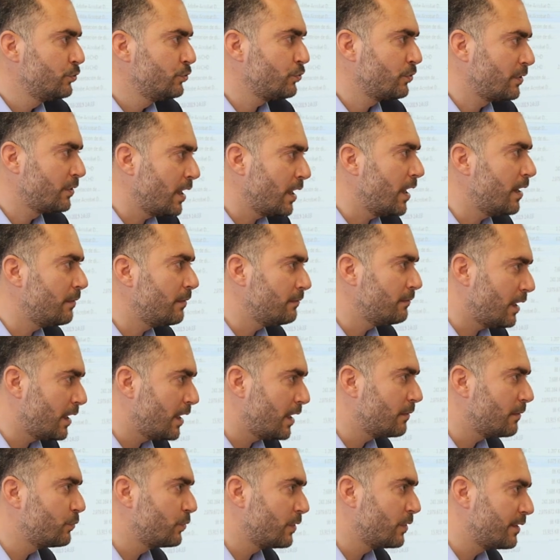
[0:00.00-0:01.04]
come
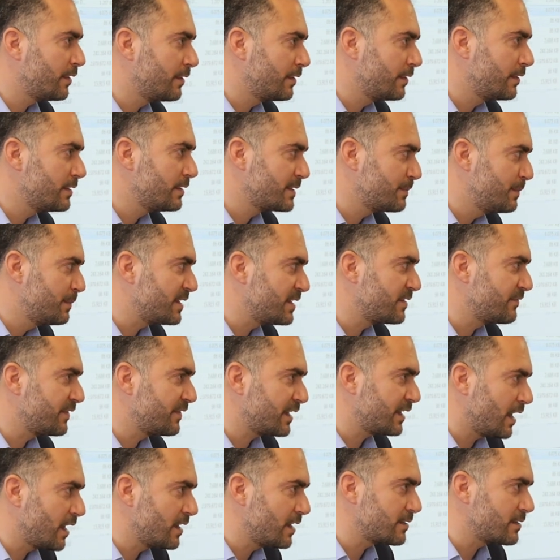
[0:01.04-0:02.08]
up with
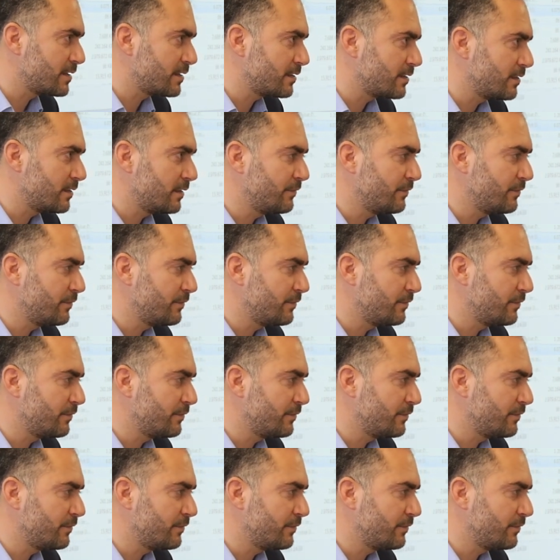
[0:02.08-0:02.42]
specific answer.